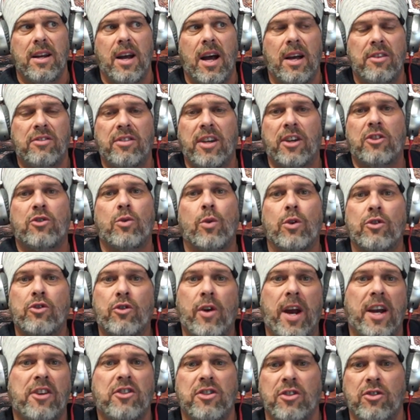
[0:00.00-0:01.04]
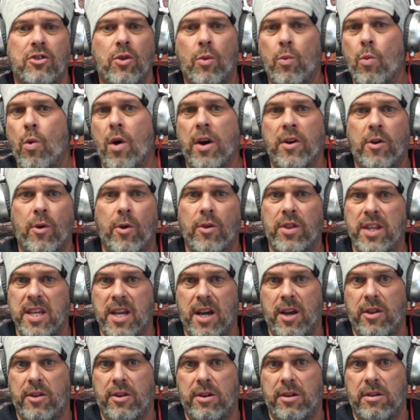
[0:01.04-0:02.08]
a sexual attraction to one or
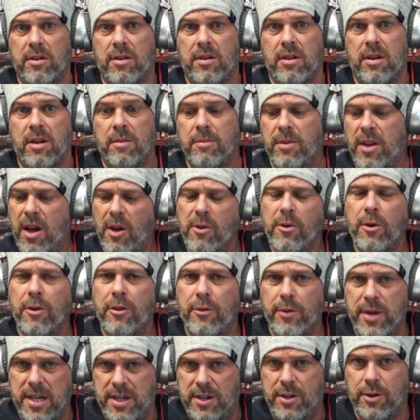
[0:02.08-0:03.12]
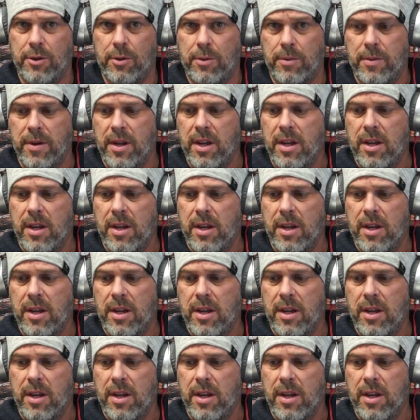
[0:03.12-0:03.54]
the other. The other three do.